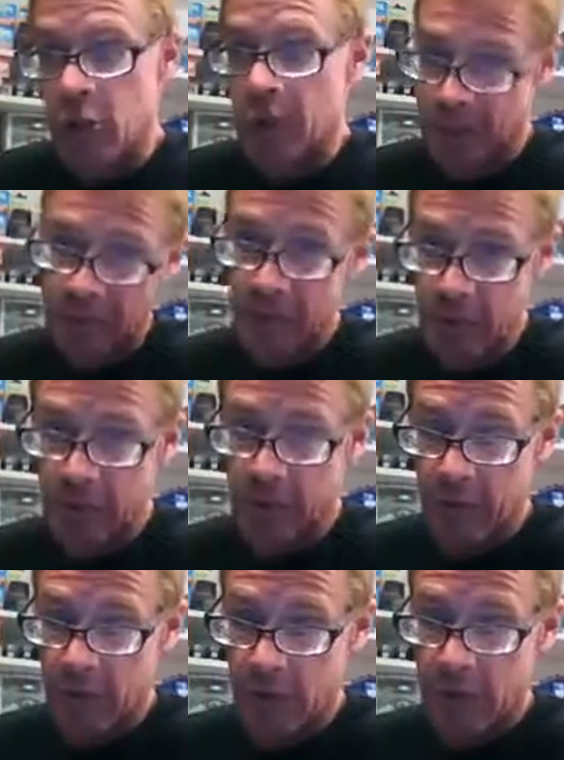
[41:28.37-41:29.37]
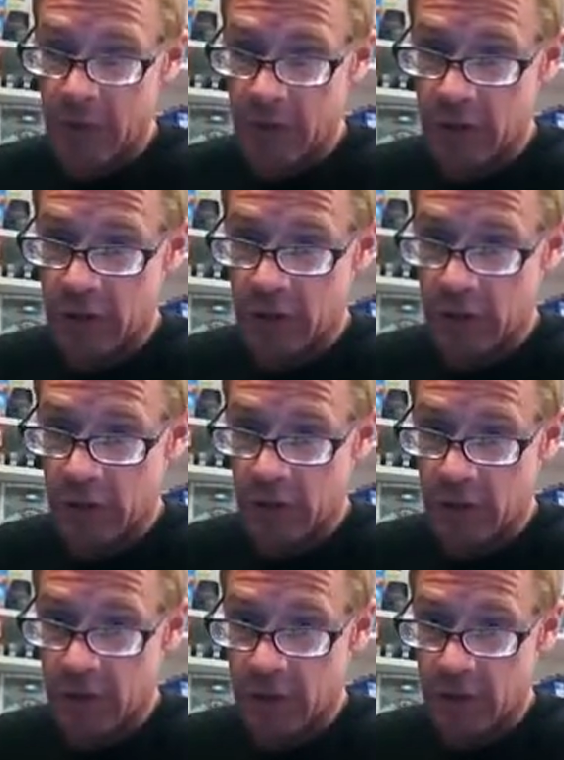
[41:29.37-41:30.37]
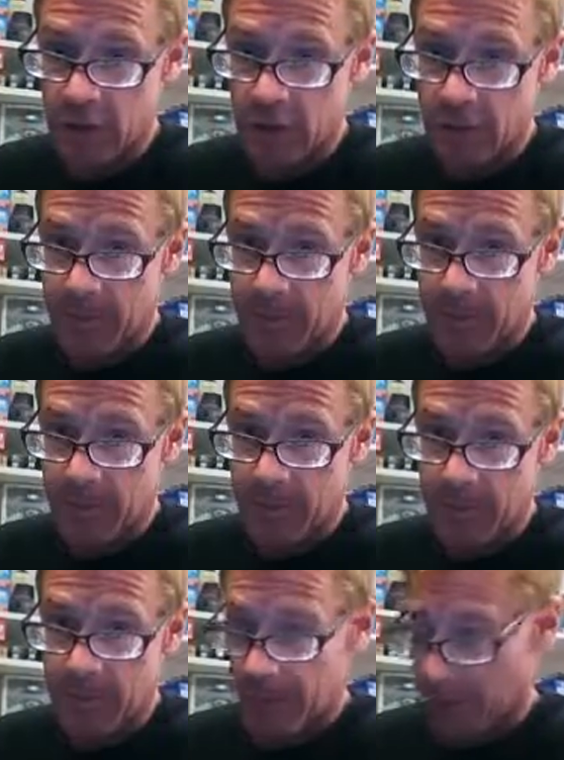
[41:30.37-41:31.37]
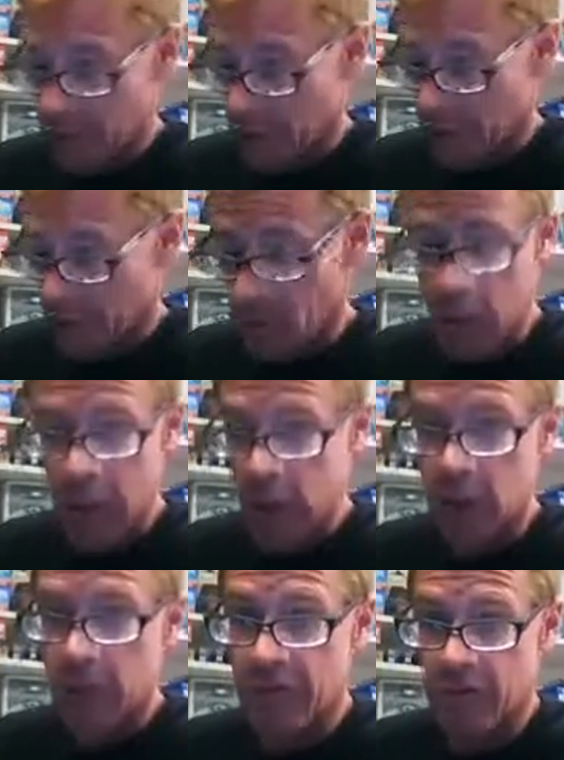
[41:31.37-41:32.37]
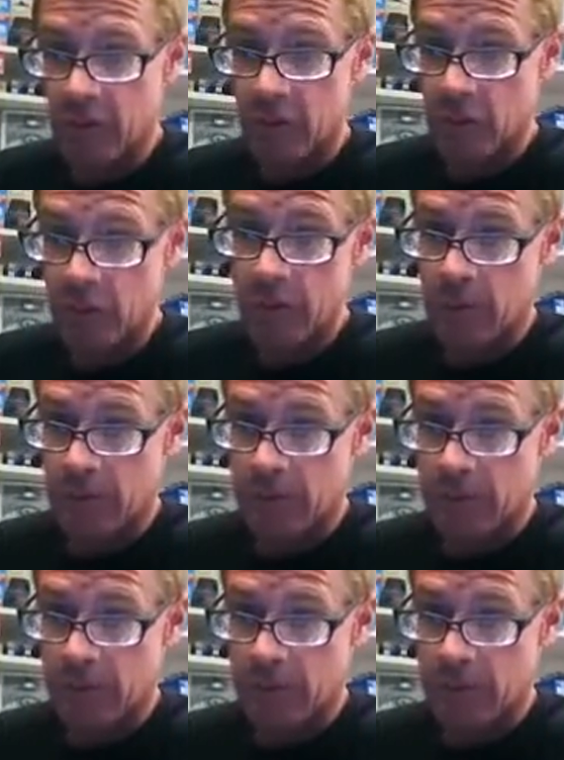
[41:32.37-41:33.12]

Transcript: do have the love of Jesus, but I don't have a lot of love for you.